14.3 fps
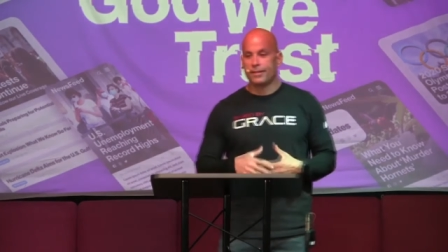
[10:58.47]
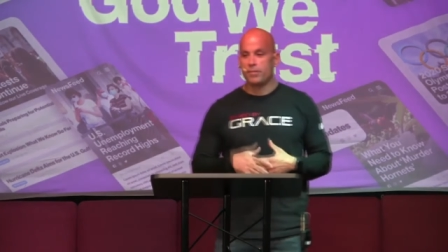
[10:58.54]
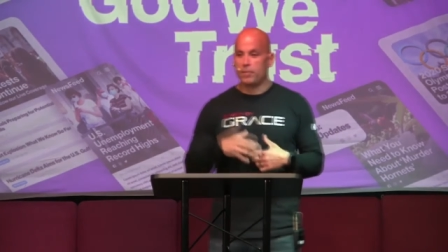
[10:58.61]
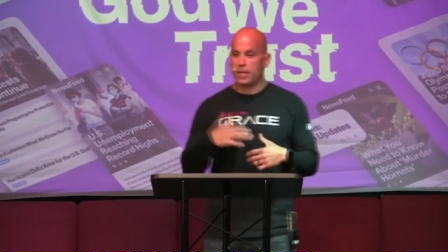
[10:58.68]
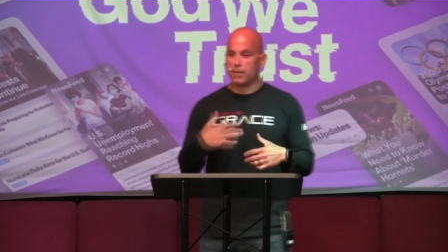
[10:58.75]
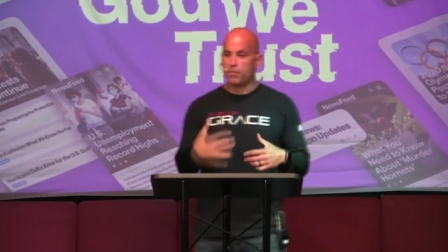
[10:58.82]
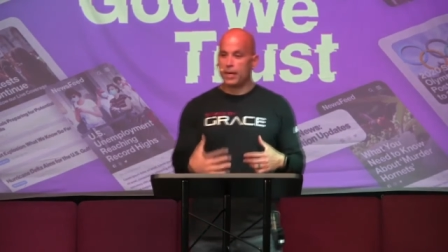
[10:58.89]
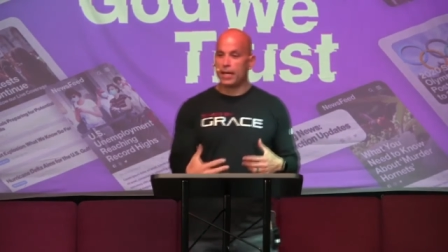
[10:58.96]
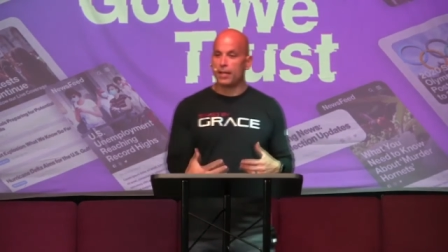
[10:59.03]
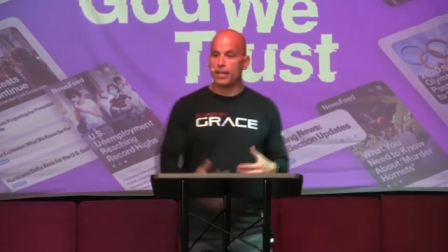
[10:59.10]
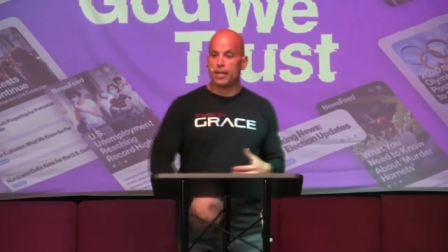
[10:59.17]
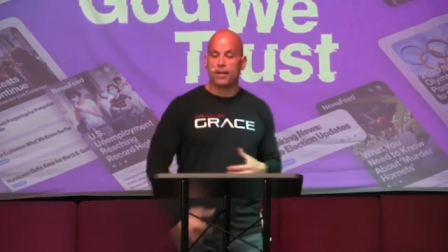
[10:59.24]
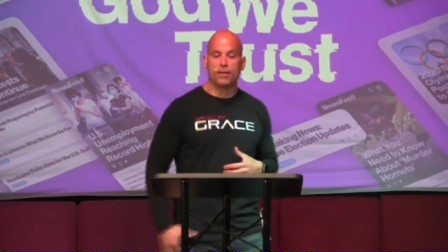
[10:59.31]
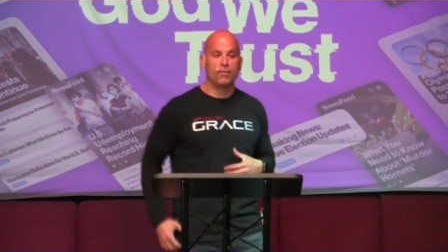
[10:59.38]
big
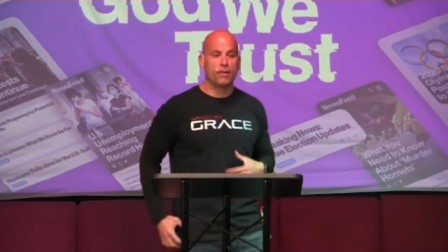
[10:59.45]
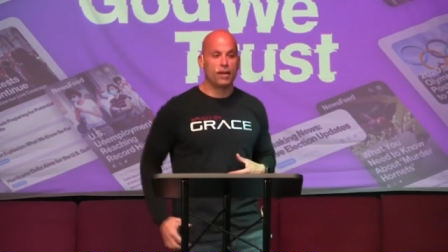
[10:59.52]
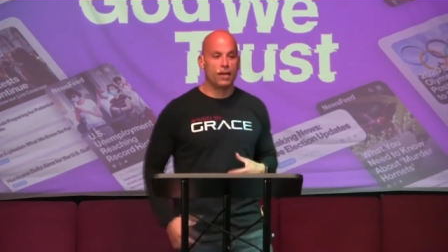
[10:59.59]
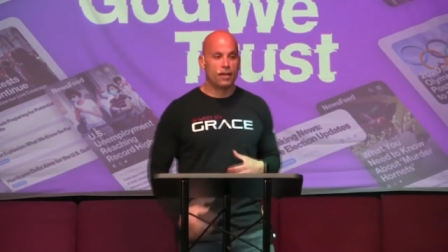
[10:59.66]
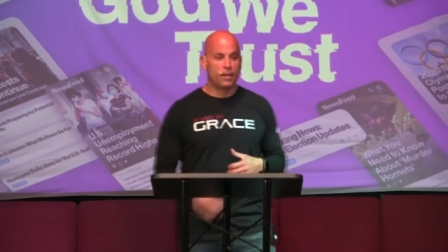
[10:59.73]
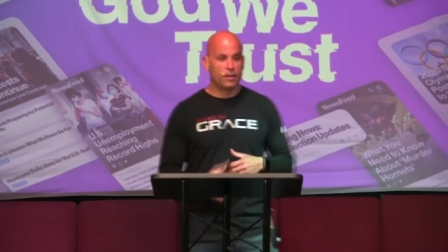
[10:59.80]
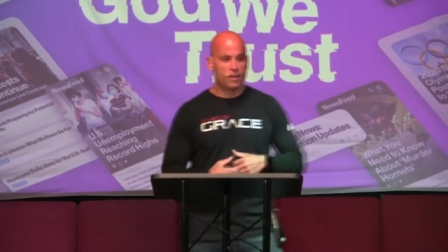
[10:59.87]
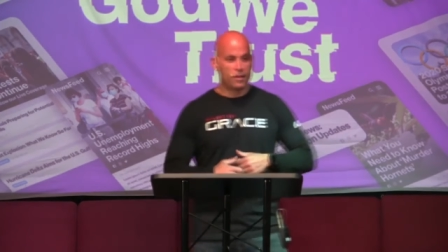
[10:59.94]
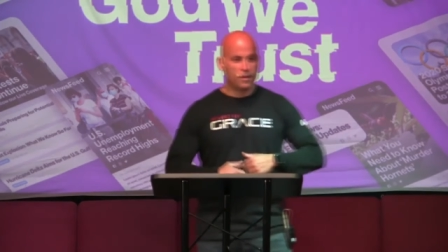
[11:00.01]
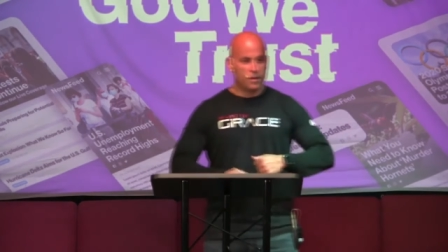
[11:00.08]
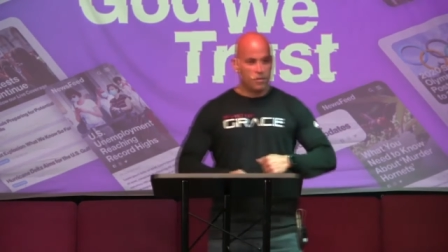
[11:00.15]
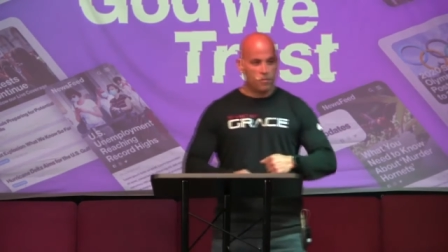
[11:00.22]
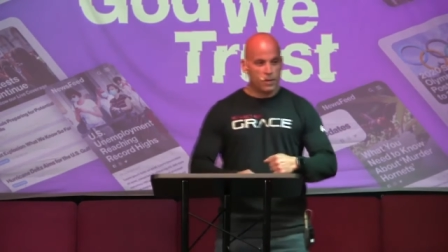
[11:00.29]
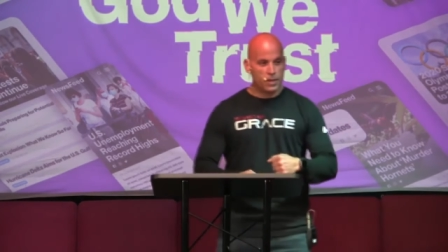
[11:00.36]
belly, right?
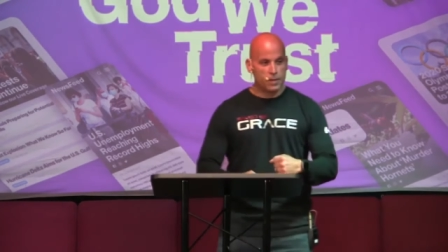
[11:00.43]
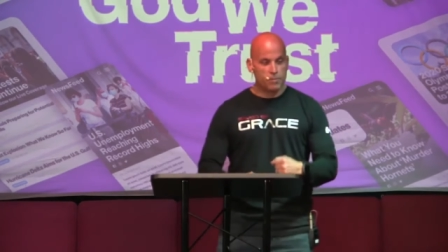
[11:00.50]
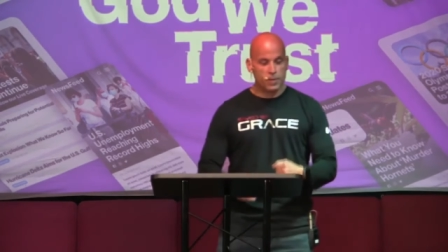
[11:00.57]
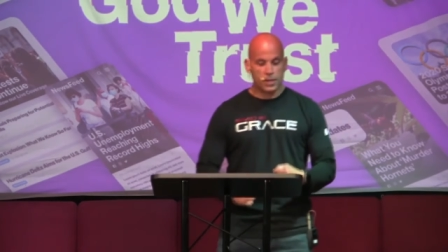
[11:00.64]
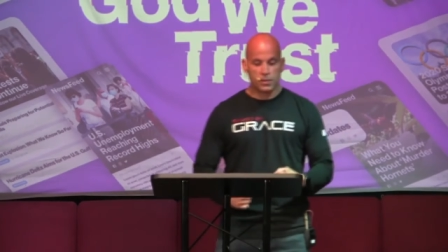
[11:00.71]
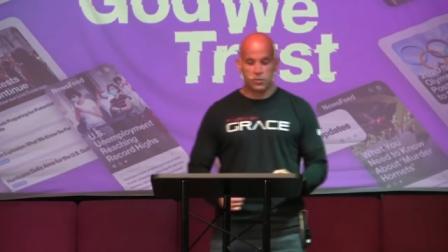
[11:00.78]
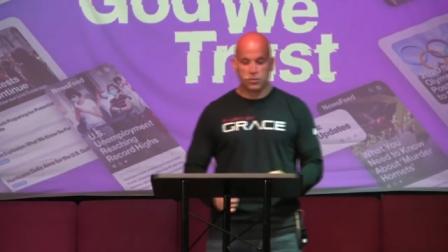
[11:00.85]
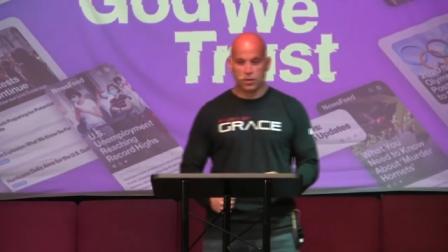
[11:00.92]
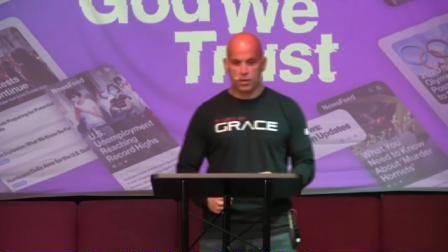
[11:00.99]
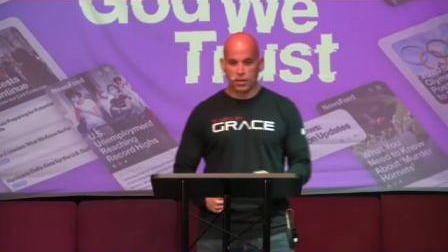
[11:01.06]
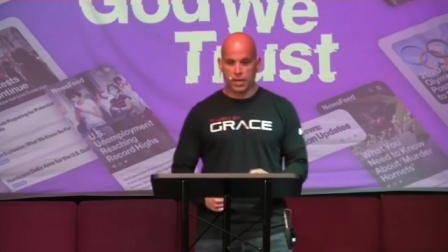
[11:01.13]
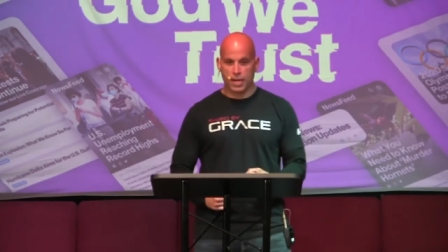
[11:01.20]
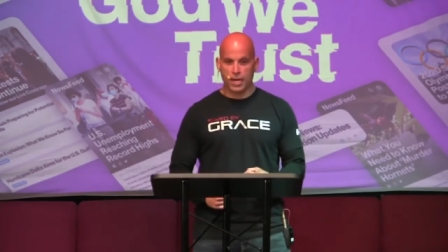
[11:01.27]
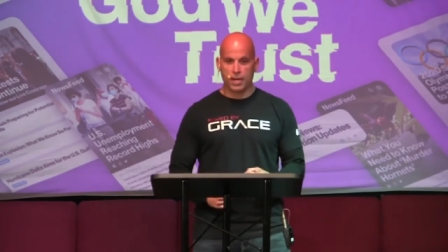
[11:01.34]
Big, big, strong
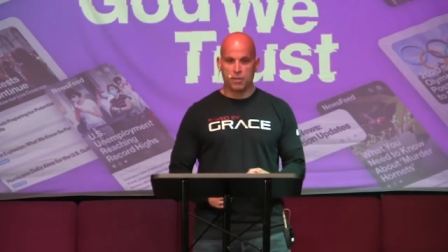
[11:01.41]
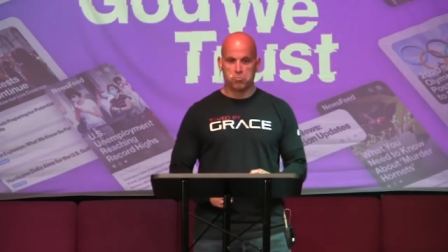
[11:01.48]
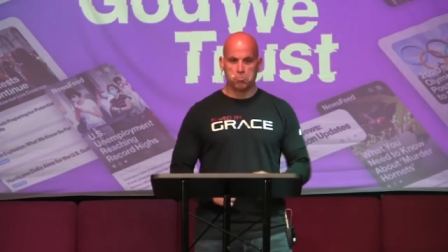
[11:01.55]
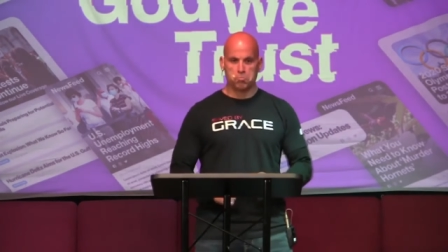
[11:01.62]
guy.